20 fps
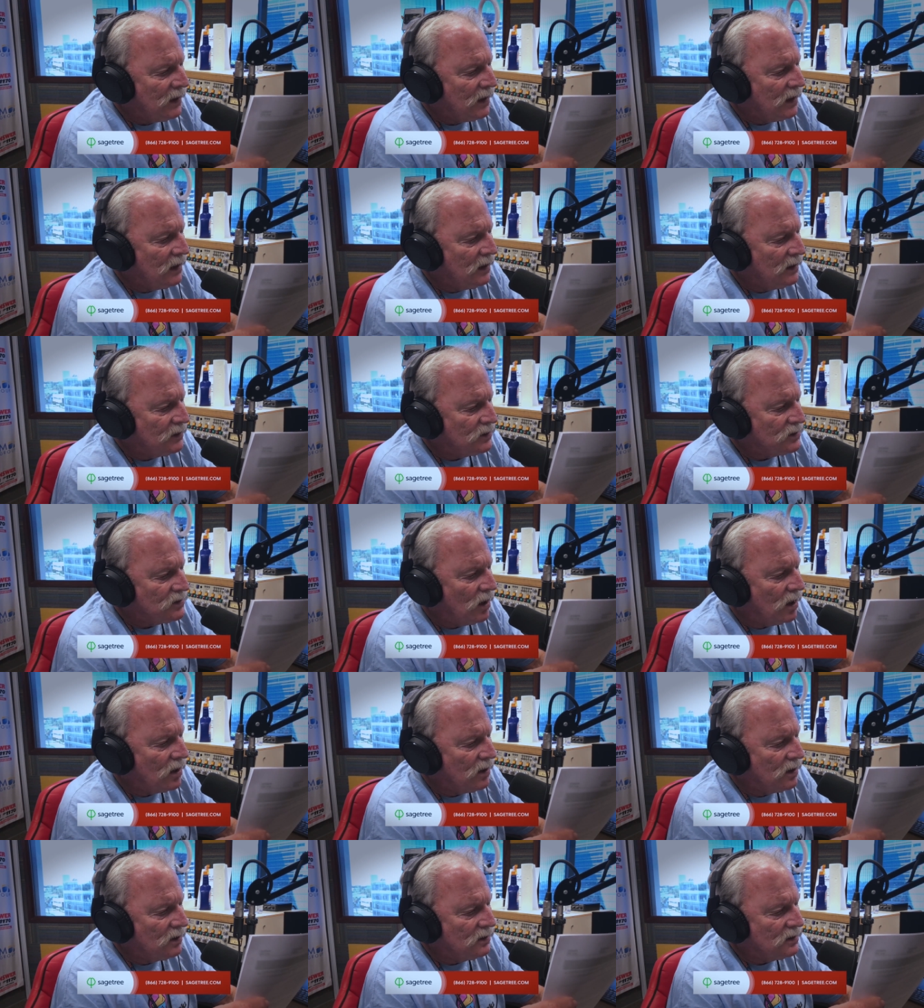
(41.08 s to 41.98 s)
Getting
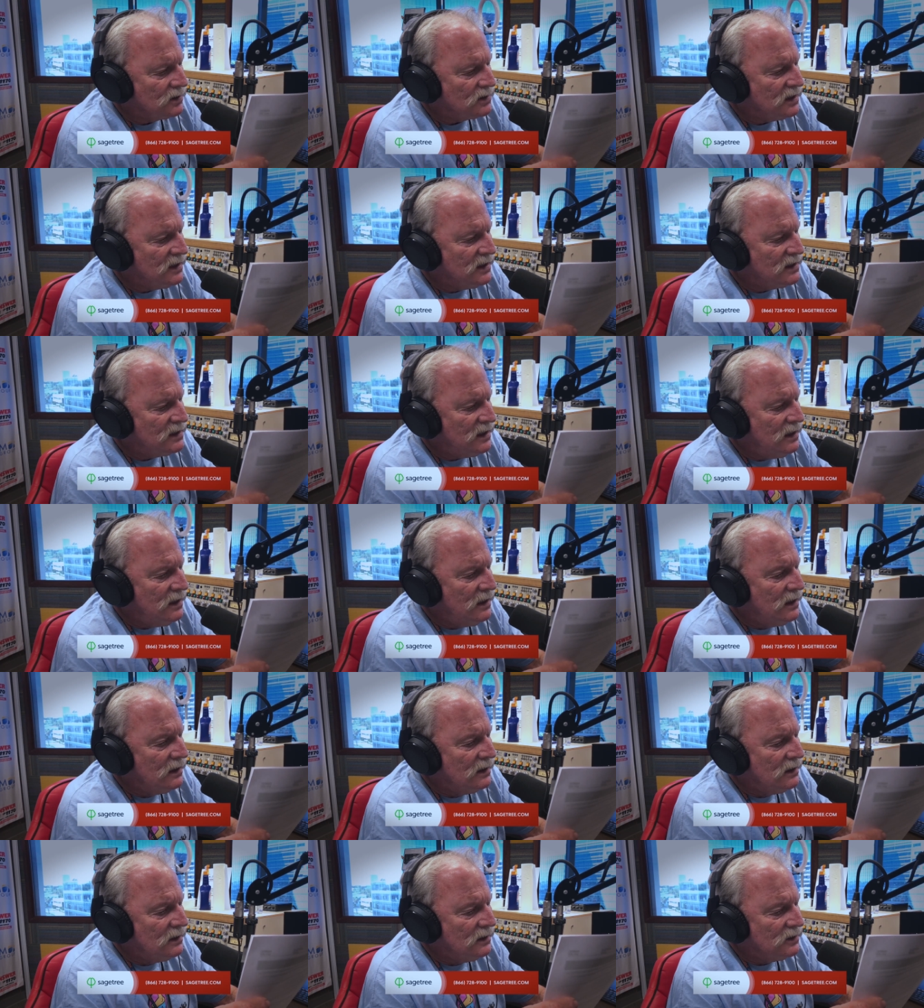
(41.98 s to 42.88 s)
started is easy.
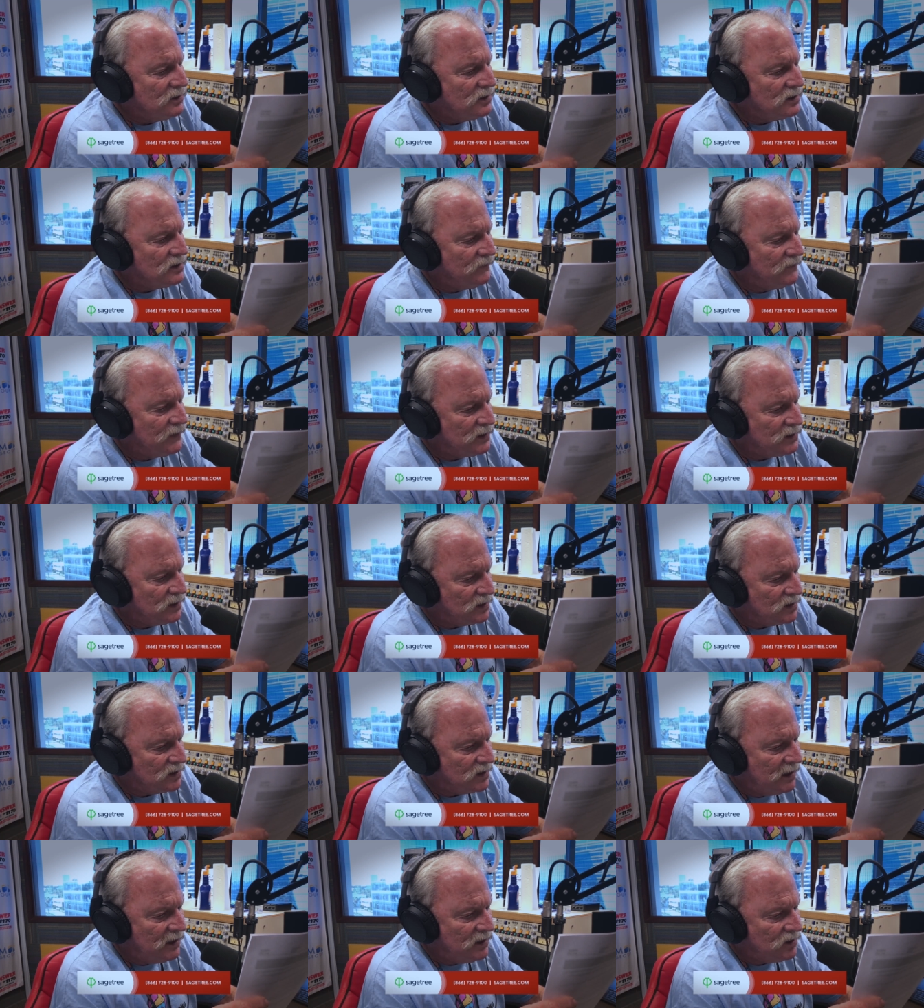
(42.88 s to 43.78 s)
Just visit
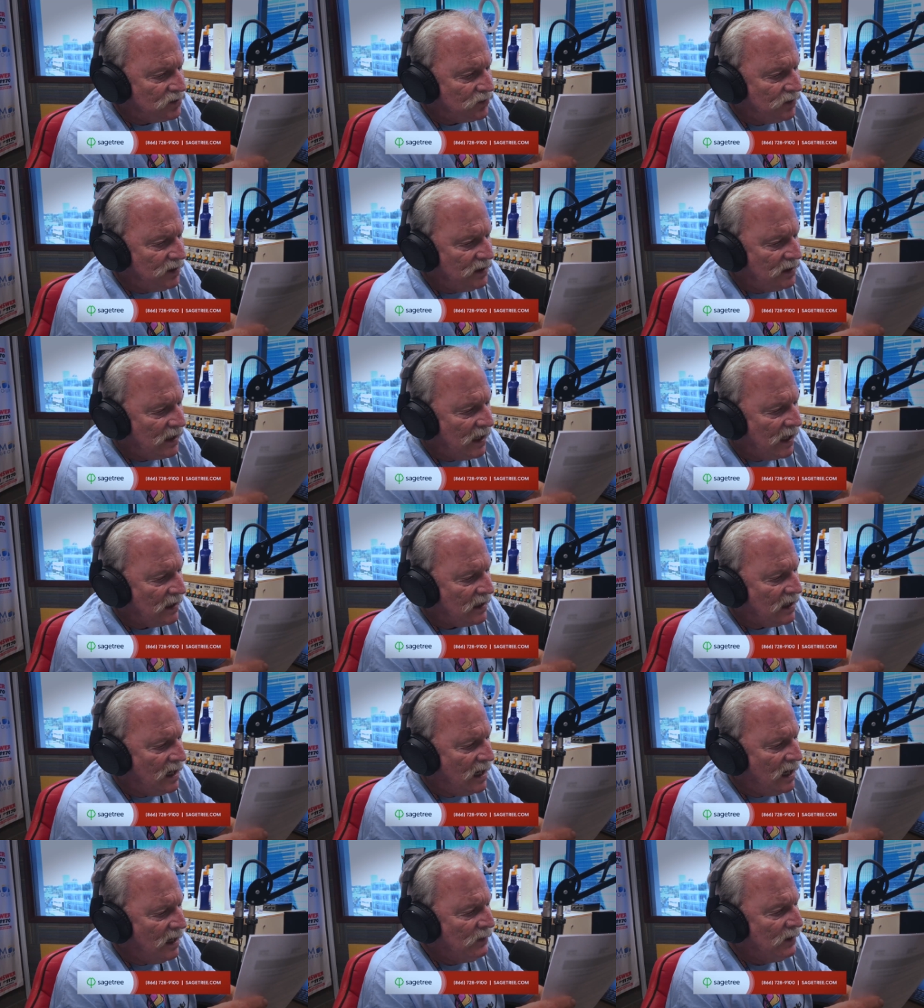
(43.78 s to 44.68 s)

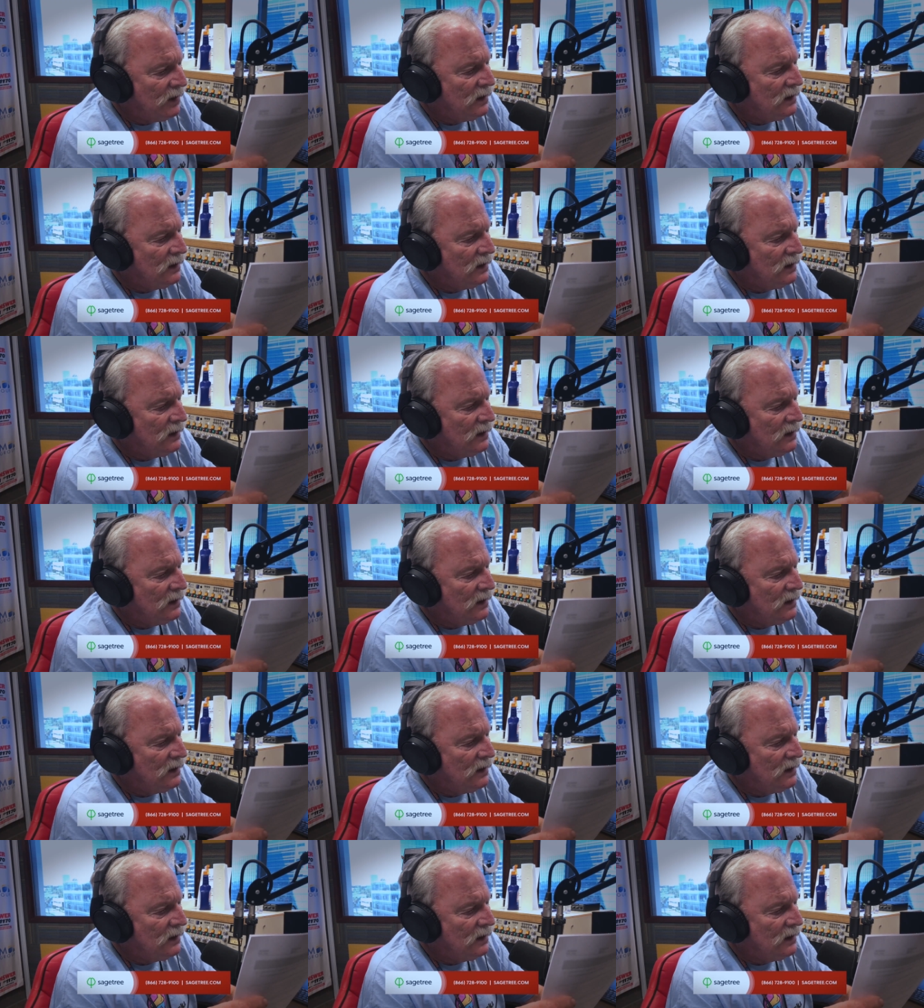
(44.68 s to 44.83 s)
sagetree.com,